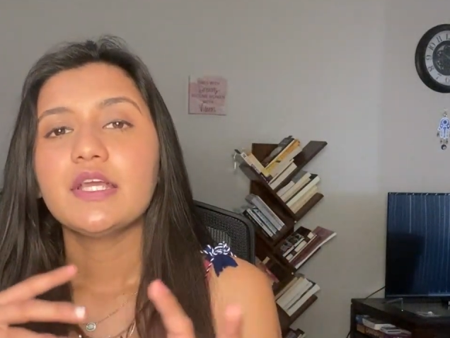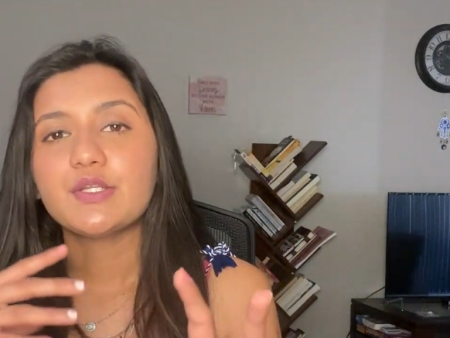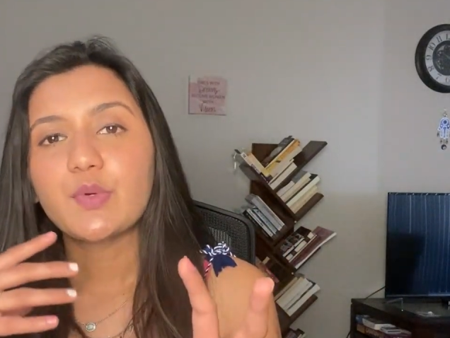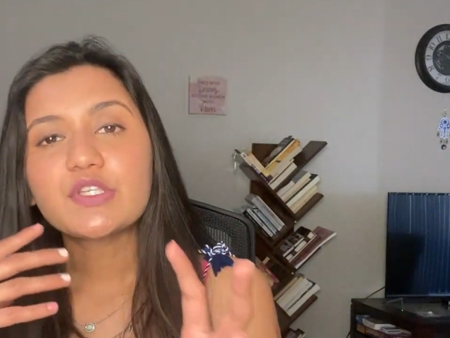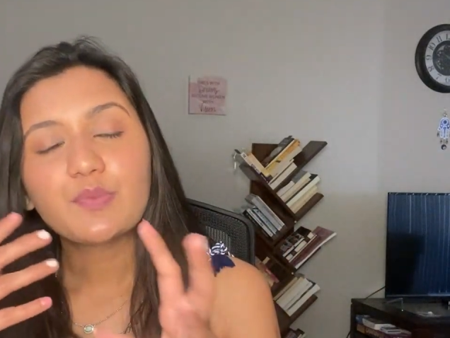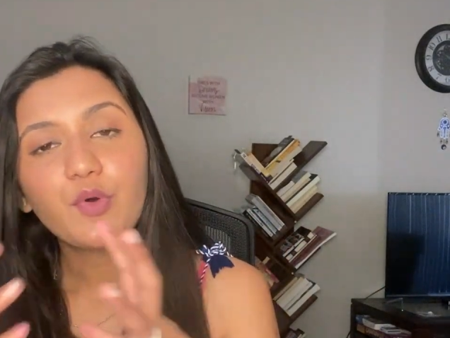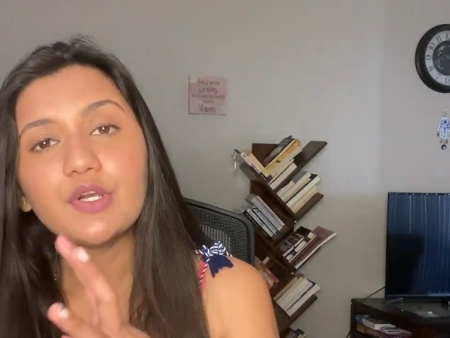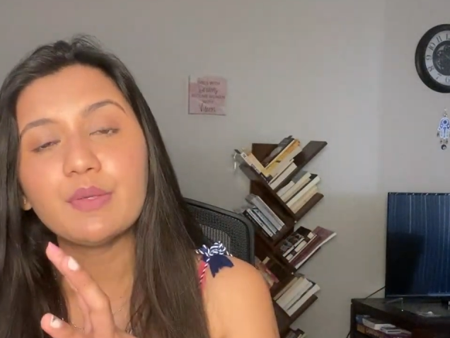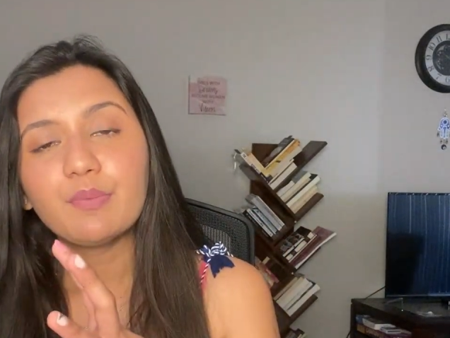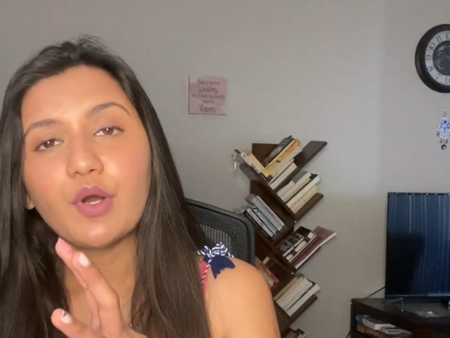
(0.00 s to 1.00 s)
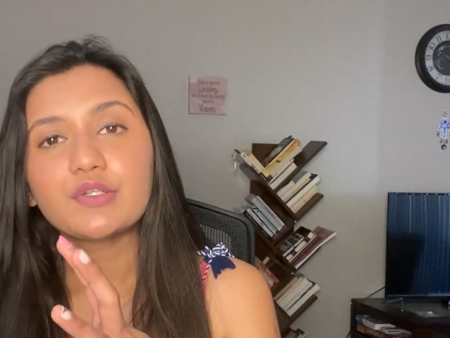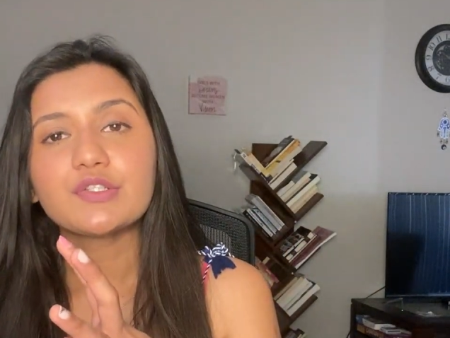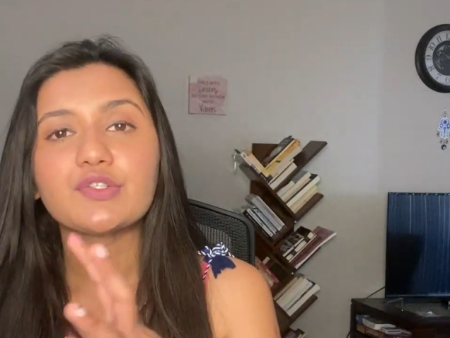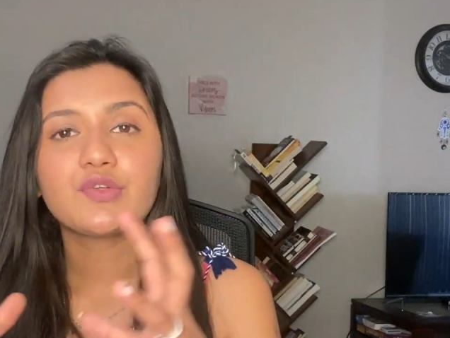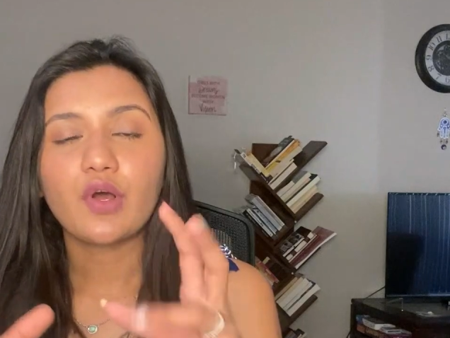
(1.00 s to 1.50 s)
it was more
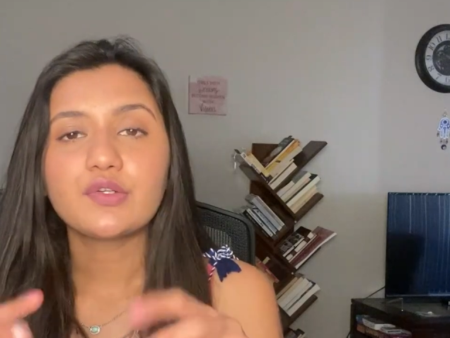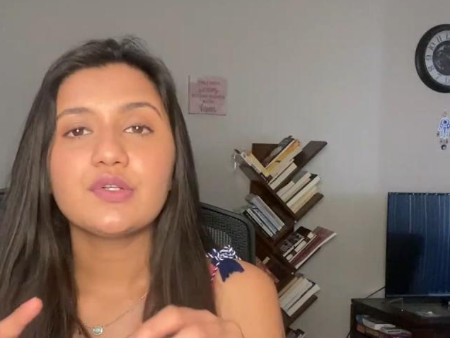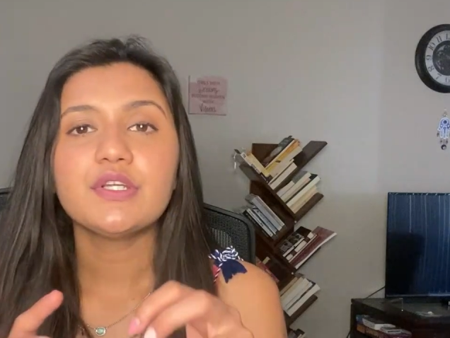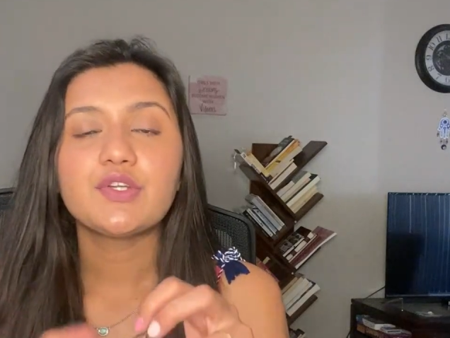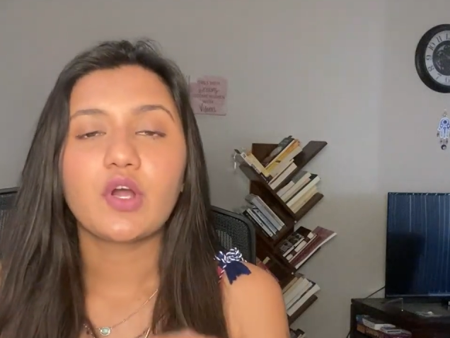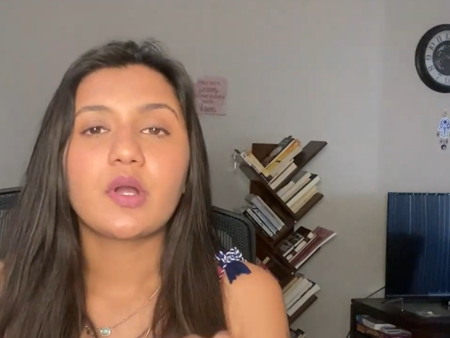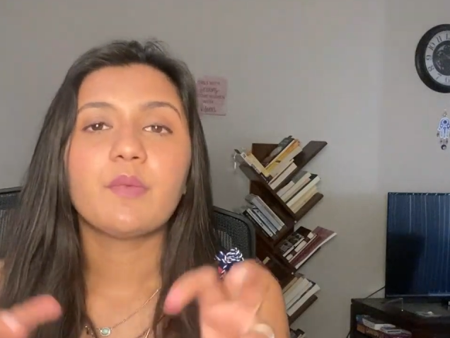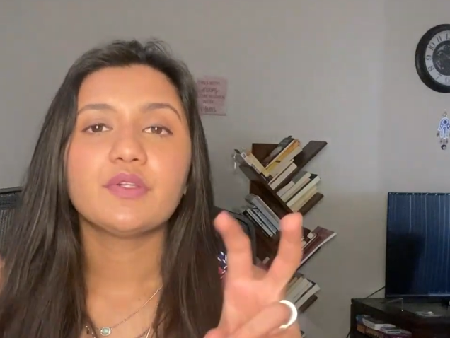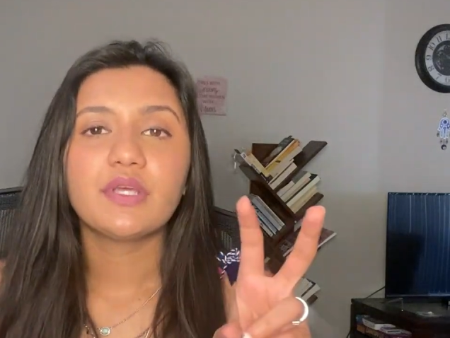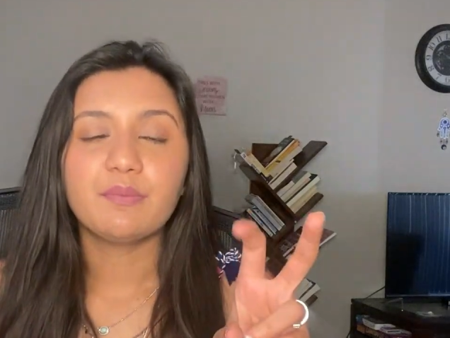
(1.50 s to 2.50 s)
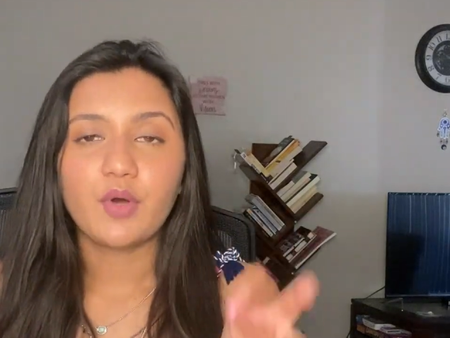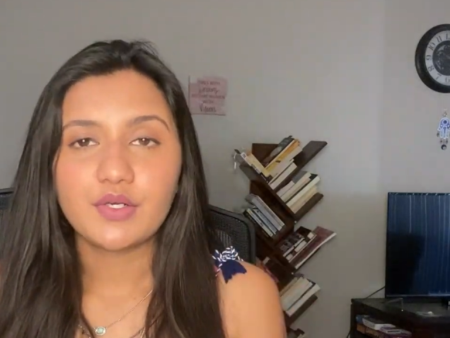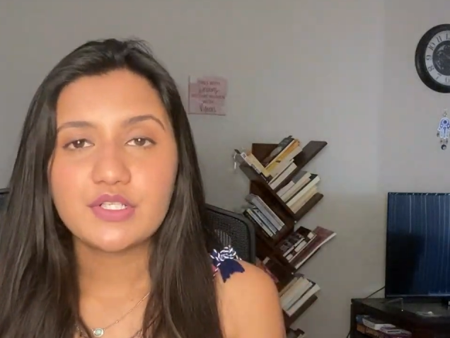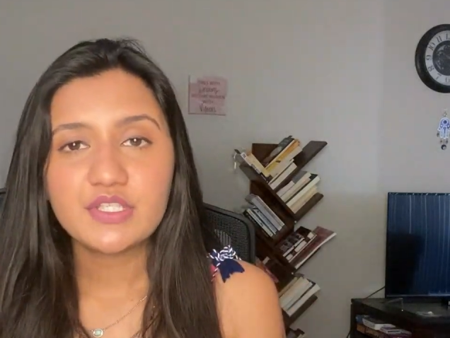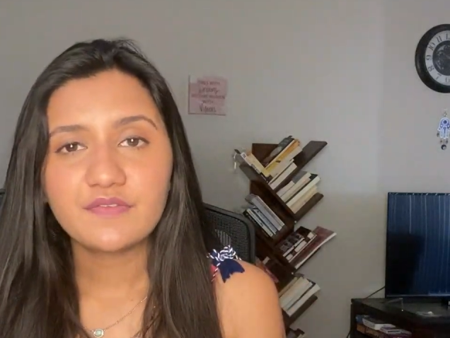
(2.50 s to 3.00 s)
important to not only talk about the
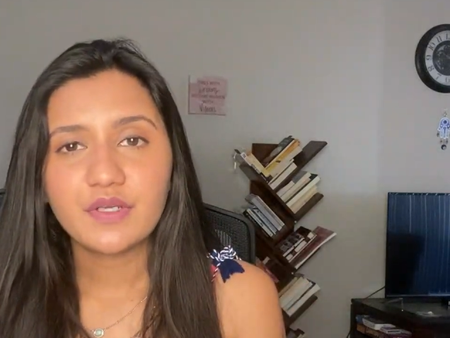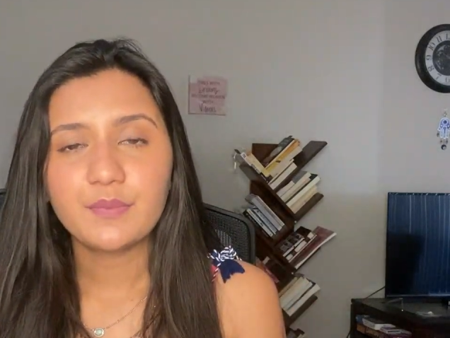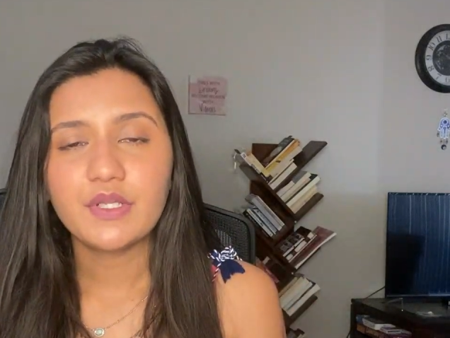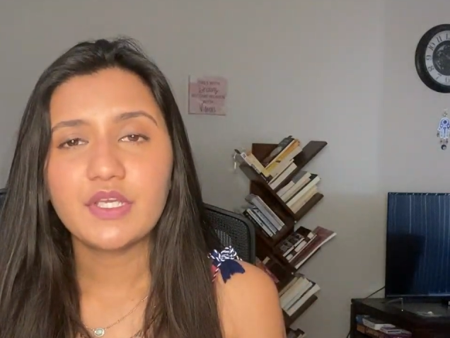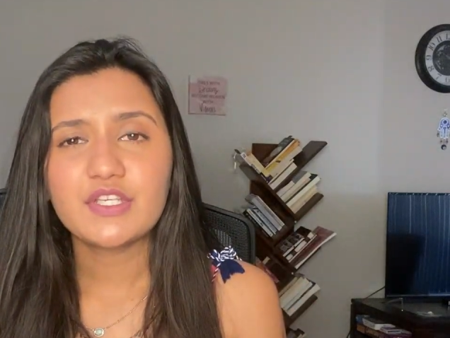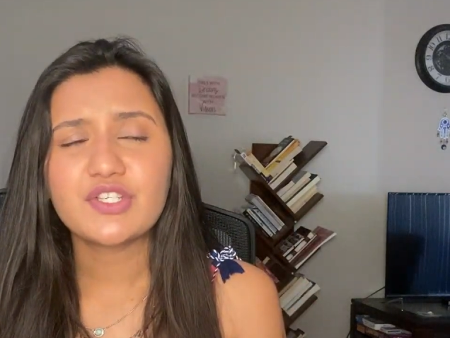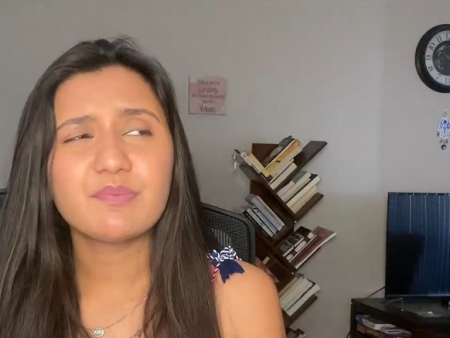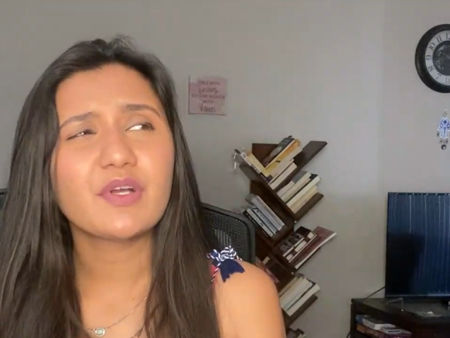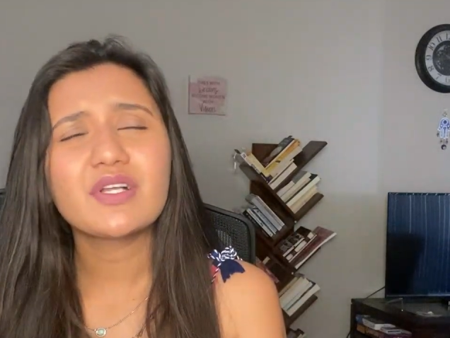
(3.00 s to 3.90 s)
importance of communication,